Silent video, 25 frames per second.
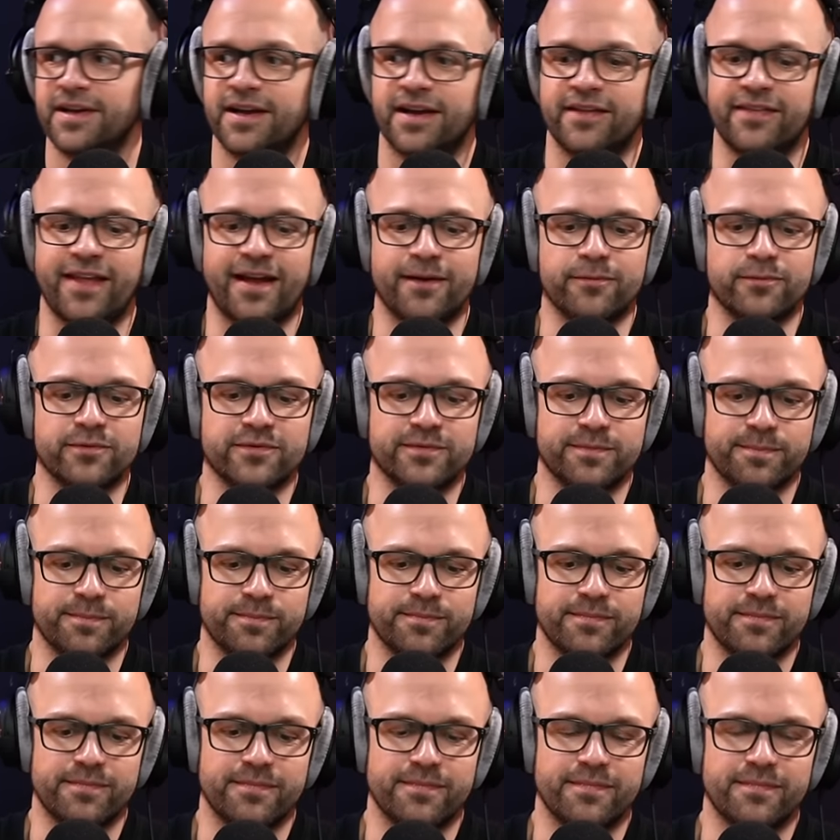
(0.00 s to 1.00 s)
And that was
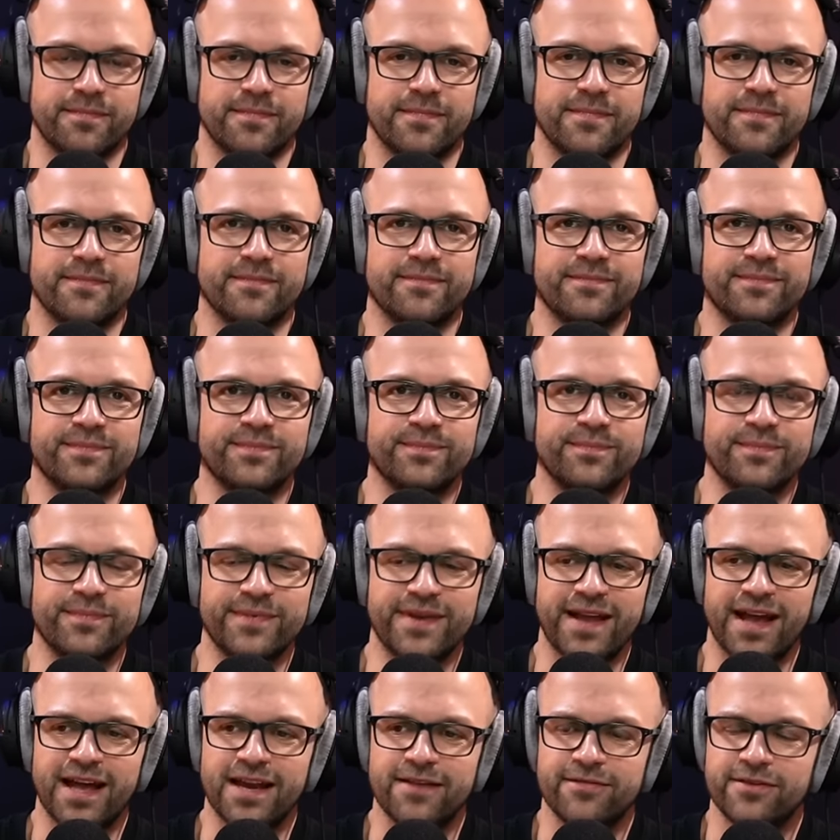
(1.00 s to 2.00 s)

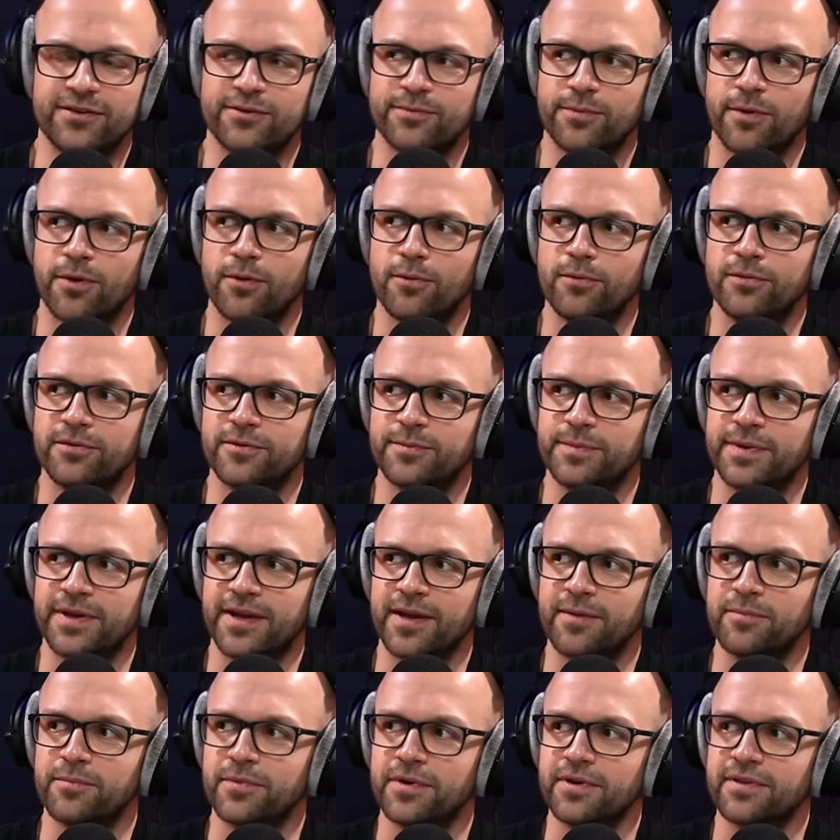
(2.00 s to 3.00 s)
kind of his role to
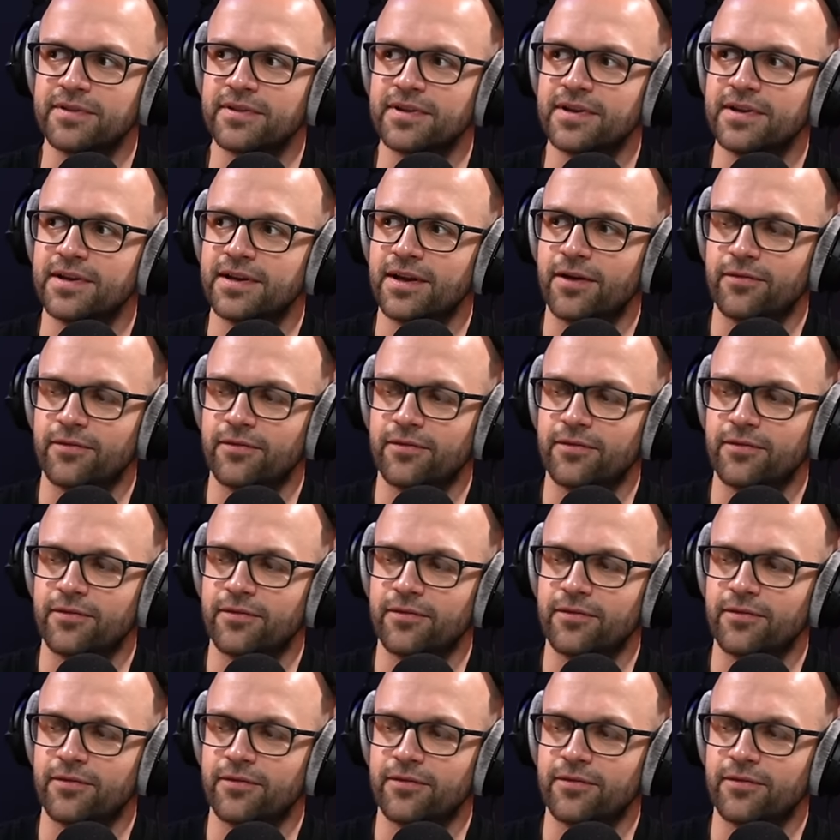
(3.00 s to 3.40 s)
begin with.